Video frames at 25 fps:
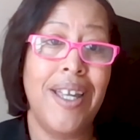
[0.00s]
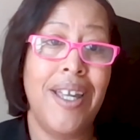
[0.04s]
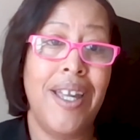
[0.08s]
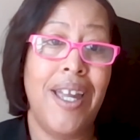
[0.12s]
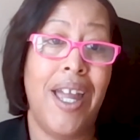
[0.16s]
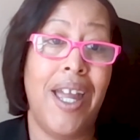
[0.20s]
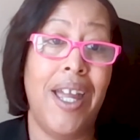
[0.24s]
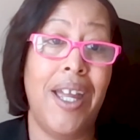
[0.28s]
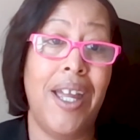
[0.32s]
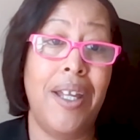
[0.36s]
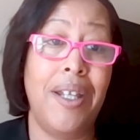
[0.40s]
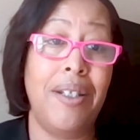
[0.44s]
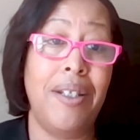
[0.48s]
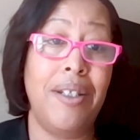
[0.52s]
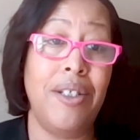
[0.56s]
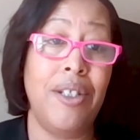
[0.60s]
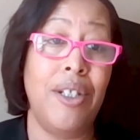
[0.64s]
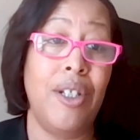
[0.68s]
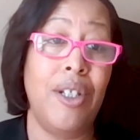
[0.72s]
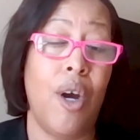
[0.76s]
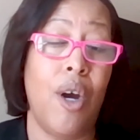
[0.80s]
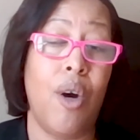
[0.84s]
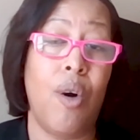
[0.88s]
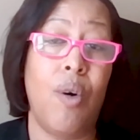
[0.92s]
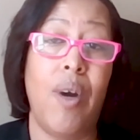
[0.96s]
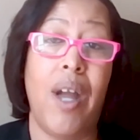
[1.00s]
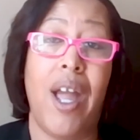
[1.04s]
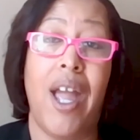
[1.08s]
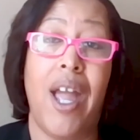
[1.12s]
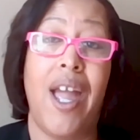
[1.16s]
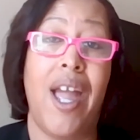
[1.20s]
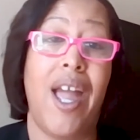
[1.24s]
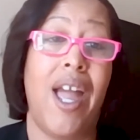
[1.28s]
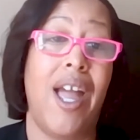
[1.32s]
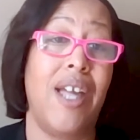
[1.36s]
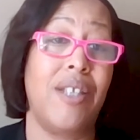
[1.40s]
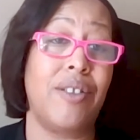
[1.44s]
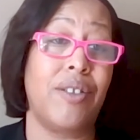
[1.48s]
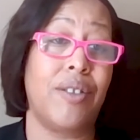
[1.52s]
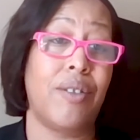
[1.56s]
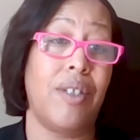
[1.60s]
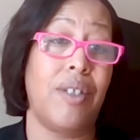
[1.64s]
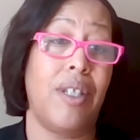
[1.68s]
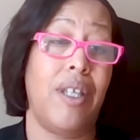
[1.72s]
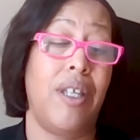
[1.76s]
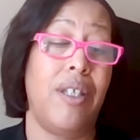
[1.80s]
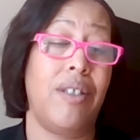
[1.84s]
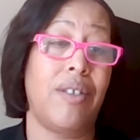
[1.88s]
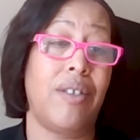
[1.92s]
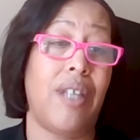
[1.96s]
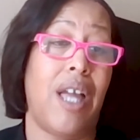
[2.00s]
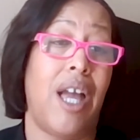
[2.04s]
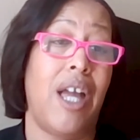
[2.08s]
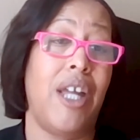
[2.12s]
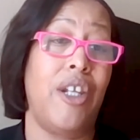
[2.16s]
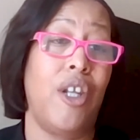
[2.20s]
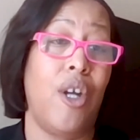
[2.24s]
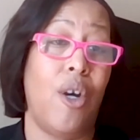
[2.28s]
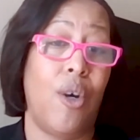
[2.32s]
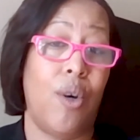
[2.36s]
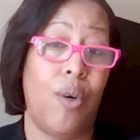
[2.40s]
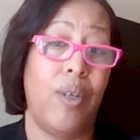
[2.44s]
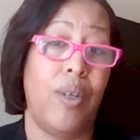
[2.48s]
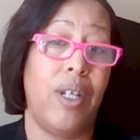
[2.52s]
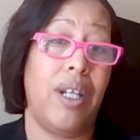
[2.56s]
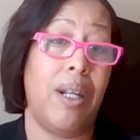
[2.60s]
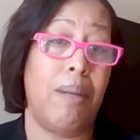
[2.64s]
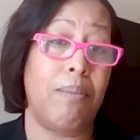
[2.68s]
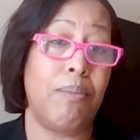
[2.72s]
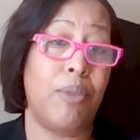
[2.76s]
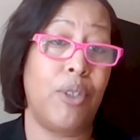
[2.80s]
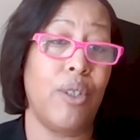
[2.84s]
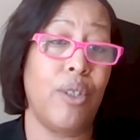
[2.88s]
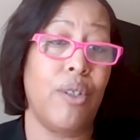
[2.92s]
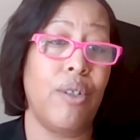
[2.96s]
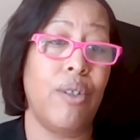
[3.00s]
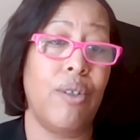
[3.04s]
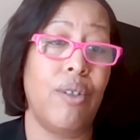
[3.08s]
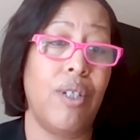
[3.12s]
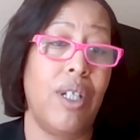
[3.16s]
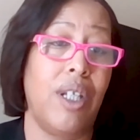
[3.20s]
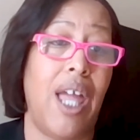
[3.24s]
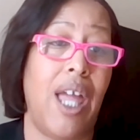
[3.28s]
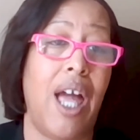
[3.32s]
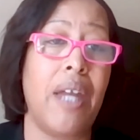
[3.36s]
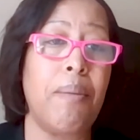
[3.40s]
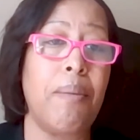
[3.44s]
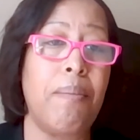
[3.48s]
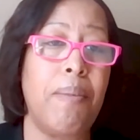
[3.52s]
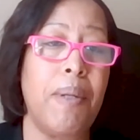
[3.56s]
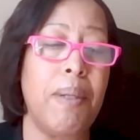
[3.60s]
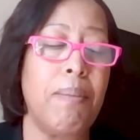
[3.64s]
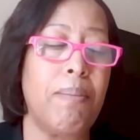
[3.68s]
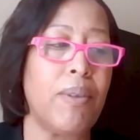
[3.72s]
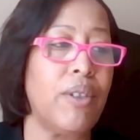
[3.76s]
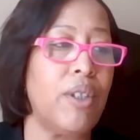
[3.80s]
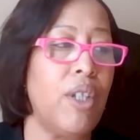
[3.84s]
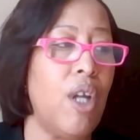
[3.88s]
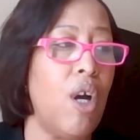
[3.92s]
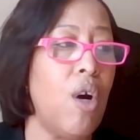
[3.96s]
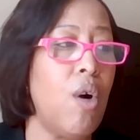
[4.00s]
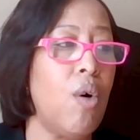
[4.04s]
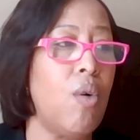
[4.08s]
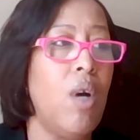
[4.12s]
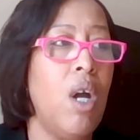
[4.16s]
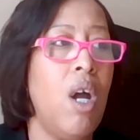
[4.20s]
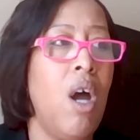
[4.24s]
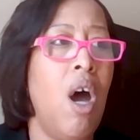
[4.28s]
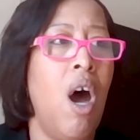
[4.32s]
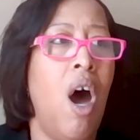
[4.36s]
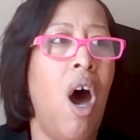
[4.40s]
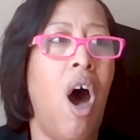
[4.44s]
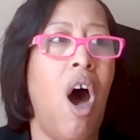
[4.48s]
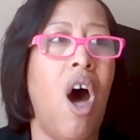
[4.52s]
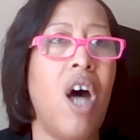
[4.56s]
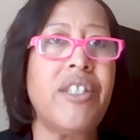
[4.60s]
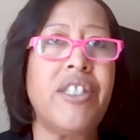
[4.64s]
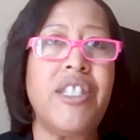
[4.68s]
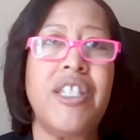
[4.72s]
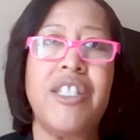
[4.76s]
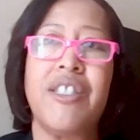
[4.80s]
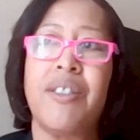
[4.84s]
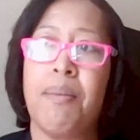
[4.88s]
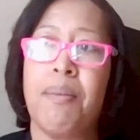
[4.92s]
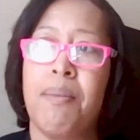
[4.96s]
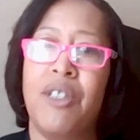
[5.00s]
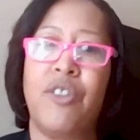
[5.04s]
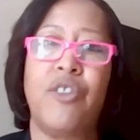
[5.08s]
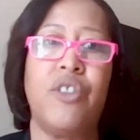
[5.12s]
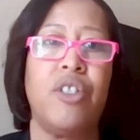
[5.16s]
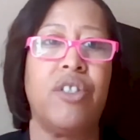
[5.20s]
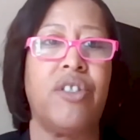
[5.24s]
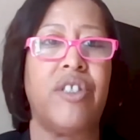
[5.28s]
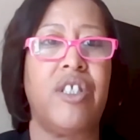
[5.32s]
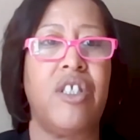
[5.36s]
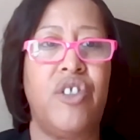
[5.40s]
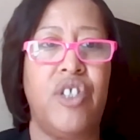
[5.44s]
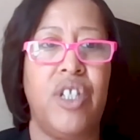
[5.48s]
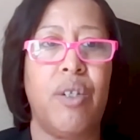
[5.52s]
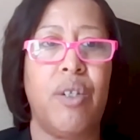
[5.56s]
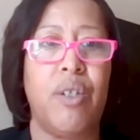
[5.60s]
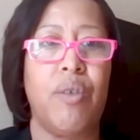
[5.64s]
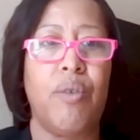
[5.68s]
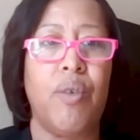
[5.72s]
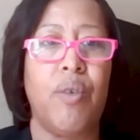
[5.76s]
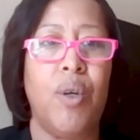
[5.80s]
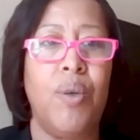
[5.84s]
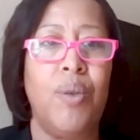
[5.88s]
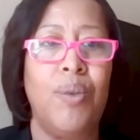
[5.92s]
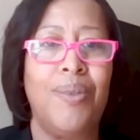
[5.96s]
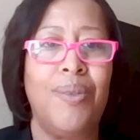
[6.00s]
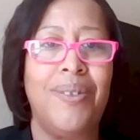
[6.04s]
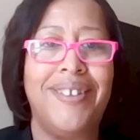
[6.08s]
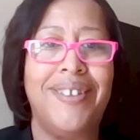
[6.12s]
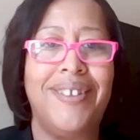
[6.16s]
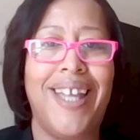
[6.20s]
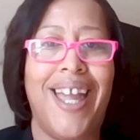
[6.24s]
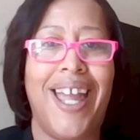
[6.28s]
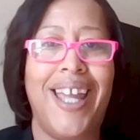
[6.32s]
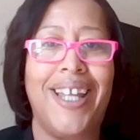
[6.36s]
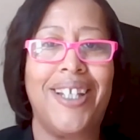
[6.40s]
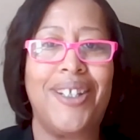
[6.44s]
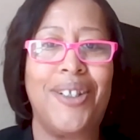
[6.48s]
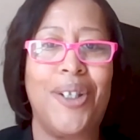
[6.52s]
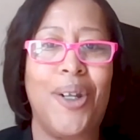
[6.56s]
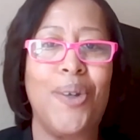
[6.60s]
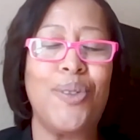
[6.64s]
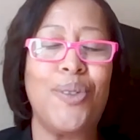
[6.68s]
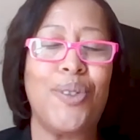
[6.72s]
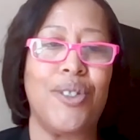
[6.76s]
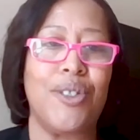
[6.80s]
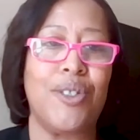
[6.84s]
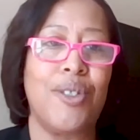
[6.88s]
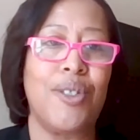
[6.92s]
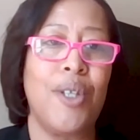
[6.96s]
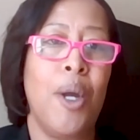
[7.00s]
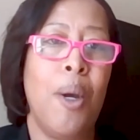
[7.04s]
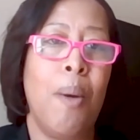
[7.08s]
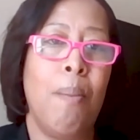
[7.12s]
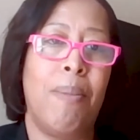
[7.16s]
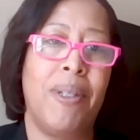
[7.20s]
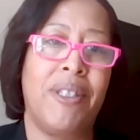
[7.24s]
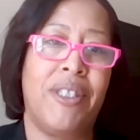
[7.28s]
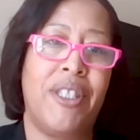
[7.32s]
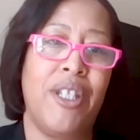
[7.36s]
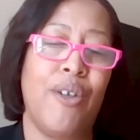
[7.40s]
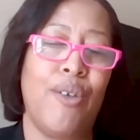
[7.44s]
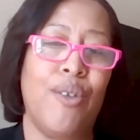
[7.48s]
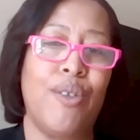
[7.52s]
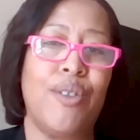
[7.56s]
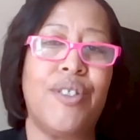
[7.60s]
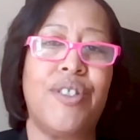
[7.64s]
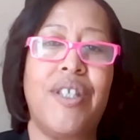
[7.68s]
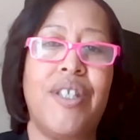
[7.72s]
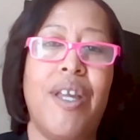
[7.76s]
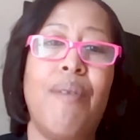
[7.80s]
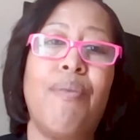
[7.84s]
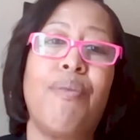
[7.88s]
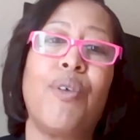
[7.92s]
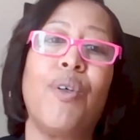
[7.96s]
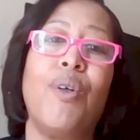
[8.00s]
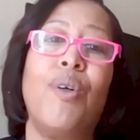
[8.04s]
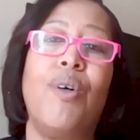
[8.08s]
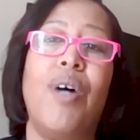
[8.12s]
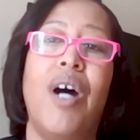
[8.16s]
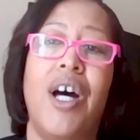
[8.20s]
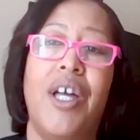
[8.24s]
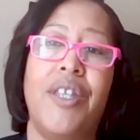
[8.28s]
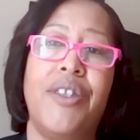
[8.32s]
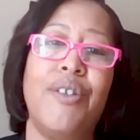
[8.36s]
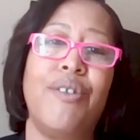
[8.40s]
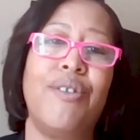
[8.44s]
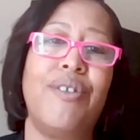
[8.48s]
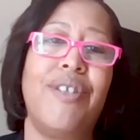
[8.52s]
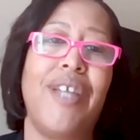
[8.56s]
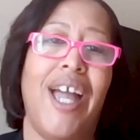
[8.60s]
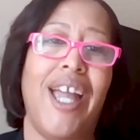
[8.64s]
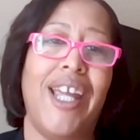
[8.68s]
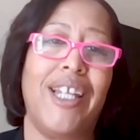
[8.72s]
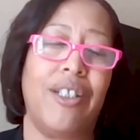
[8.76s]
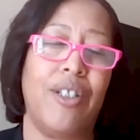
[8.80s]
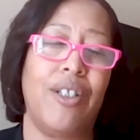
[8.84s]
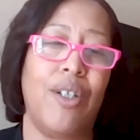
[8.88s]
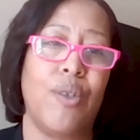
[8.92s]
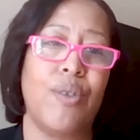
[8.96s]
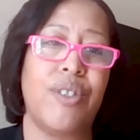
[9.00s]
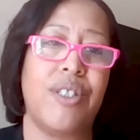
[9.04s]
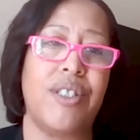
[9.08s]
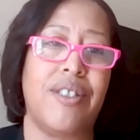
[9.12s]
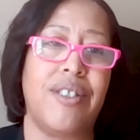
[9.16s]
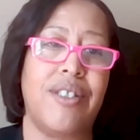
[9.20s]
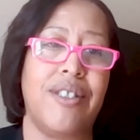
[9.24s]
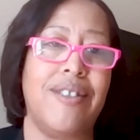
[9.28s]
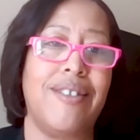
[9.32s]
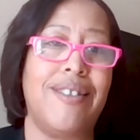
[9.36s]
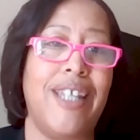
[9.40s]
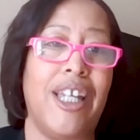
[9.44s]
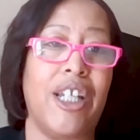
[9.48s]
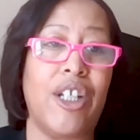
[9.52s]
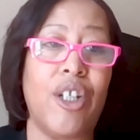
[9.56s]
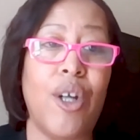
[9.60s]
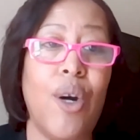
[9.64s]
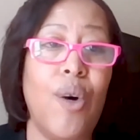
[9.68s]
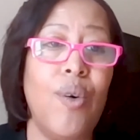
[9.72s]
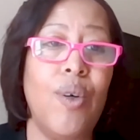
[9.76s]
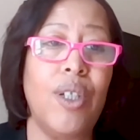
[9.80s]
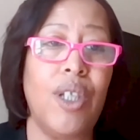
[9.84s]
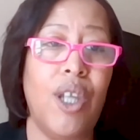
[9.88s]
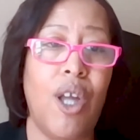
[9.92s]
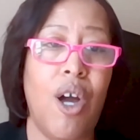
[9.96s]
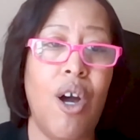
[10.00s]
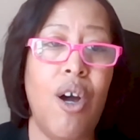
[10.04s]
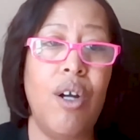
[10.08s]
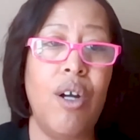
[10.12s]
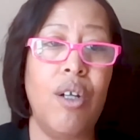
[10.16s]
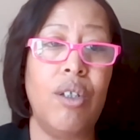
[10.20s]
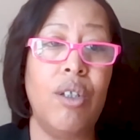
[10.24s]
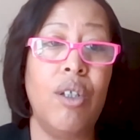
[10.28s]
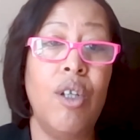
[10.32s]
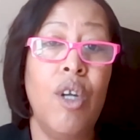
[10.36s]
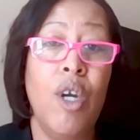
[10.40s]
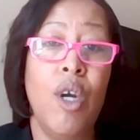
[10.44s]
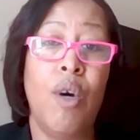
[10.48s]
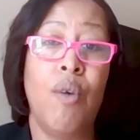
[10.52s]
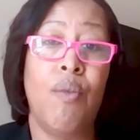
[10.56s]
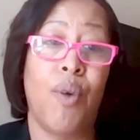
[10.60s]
And as I know, and I'm sure a lot of people know, autism is just a general diagnosis, but there are several other diagnoses that go along.